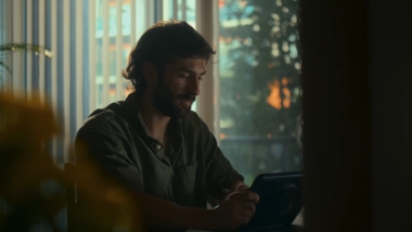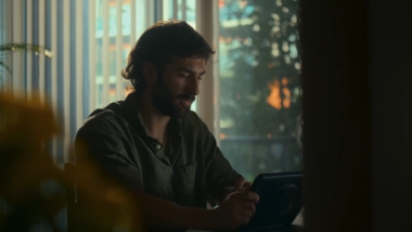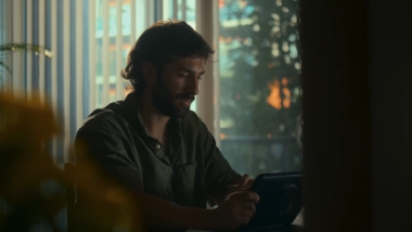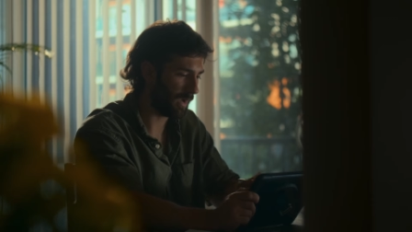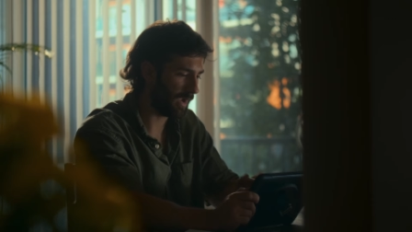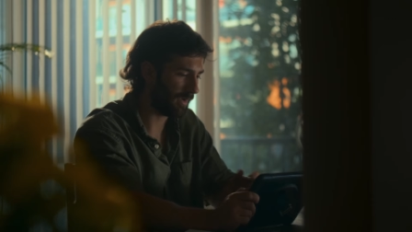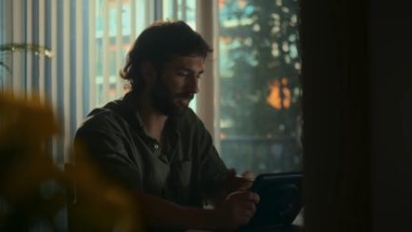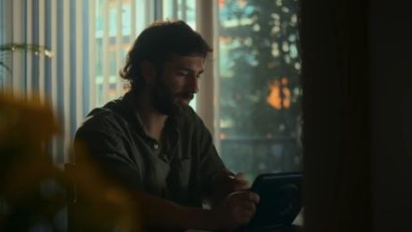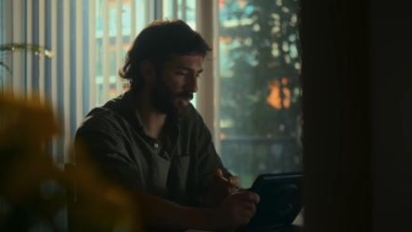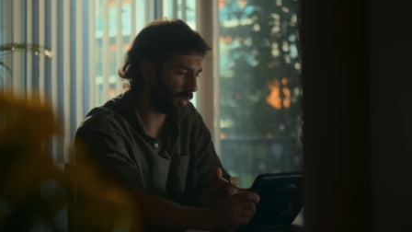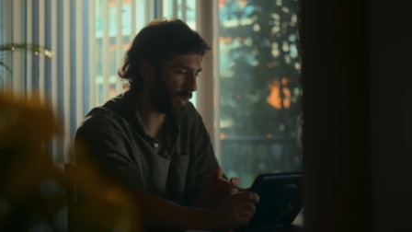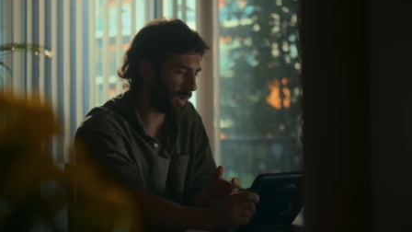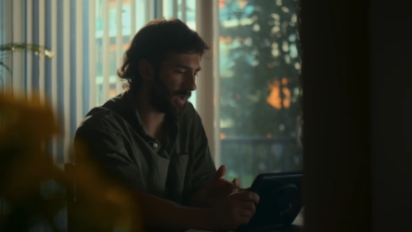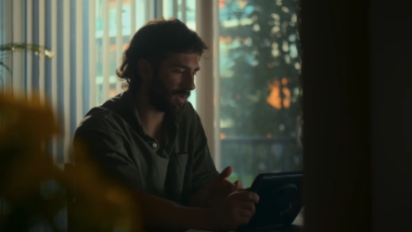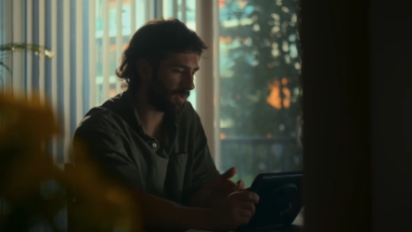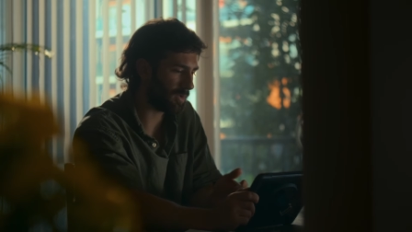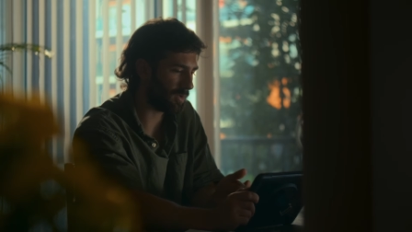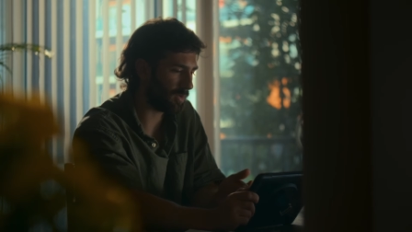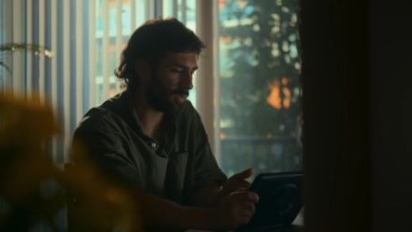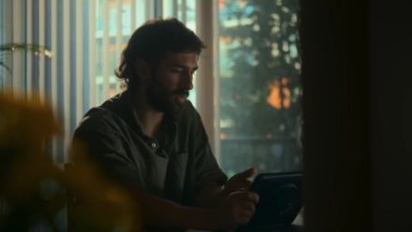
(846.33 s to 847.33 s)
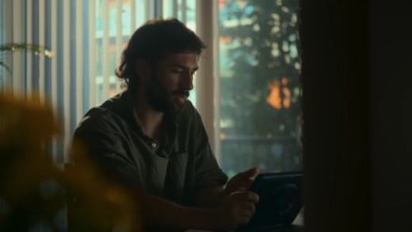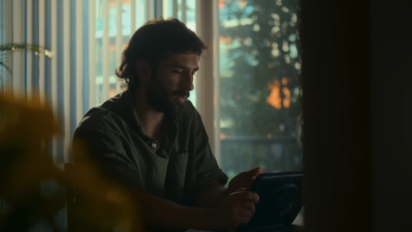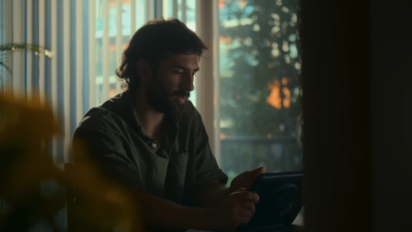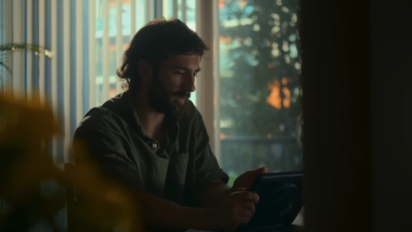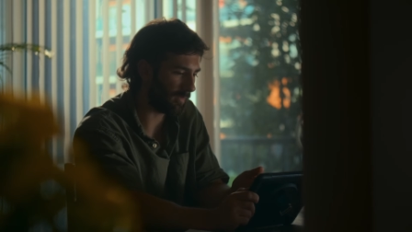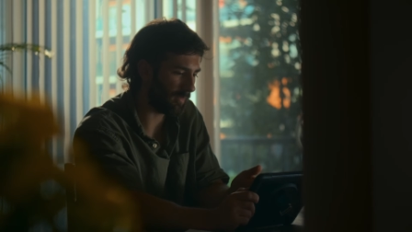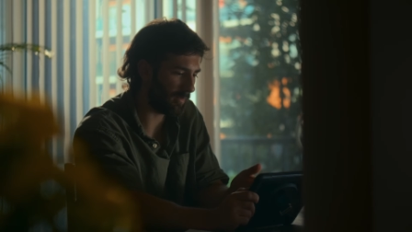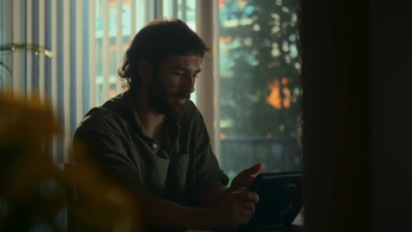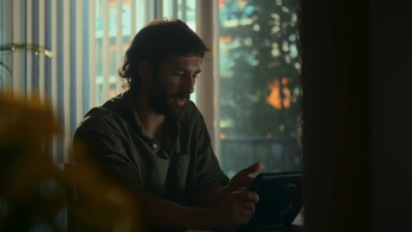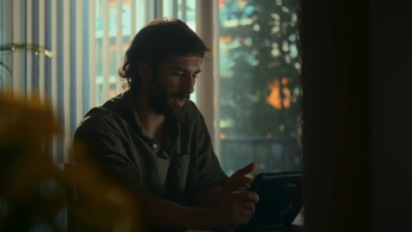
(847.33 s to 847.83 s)
We have a window, we
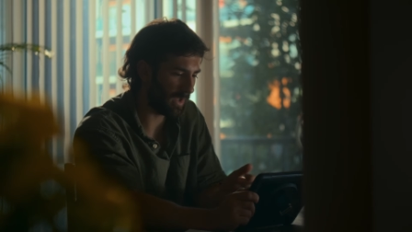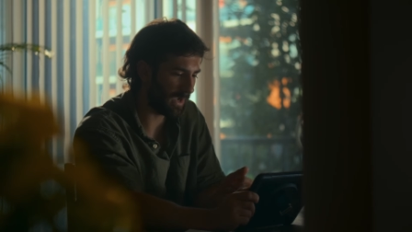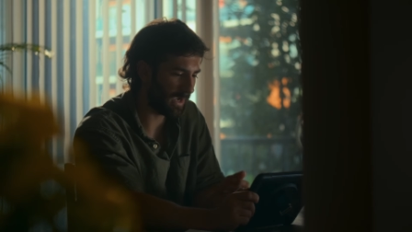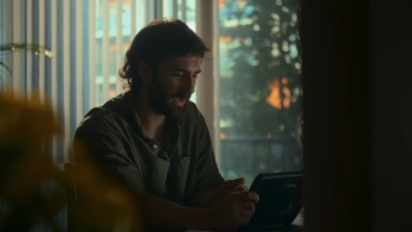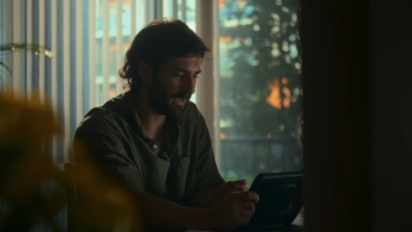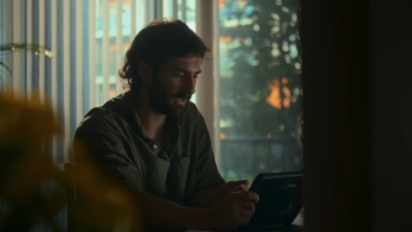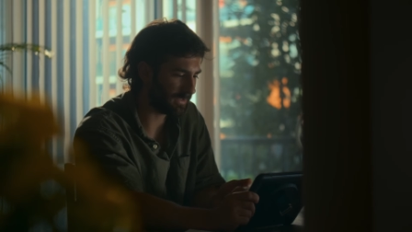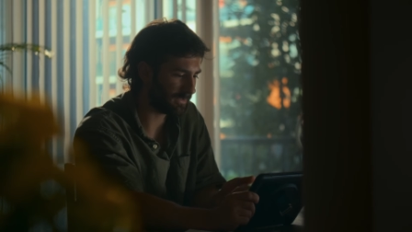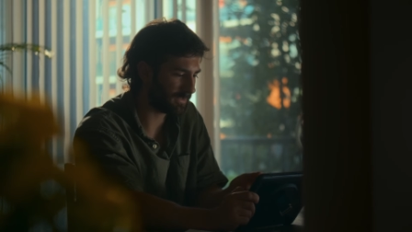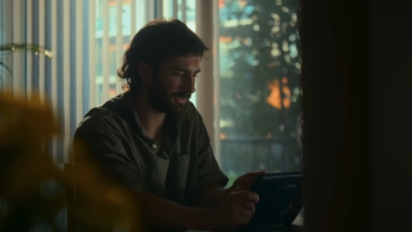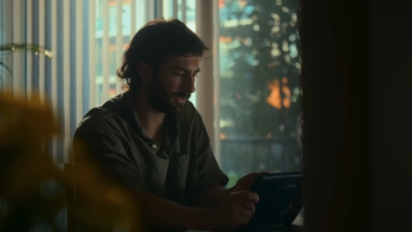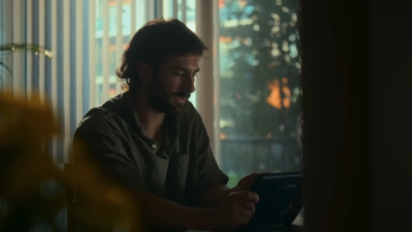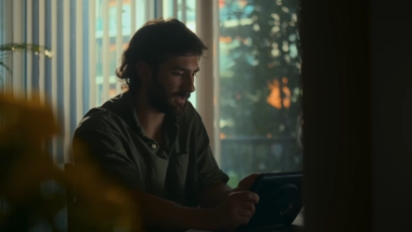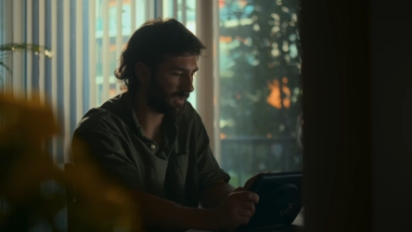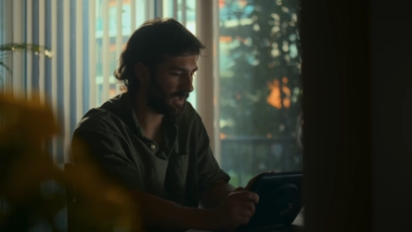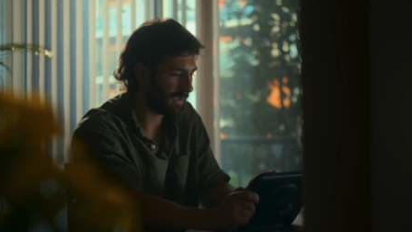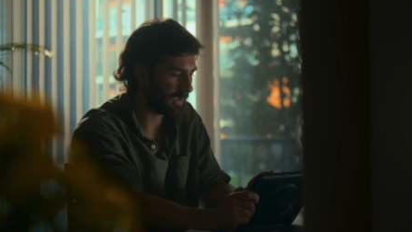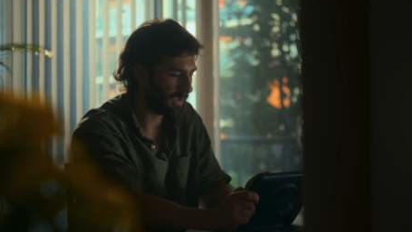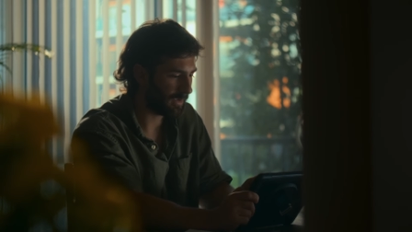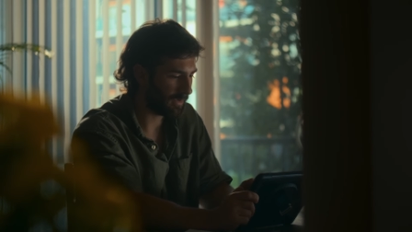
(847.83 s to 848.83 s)
have a blinds, and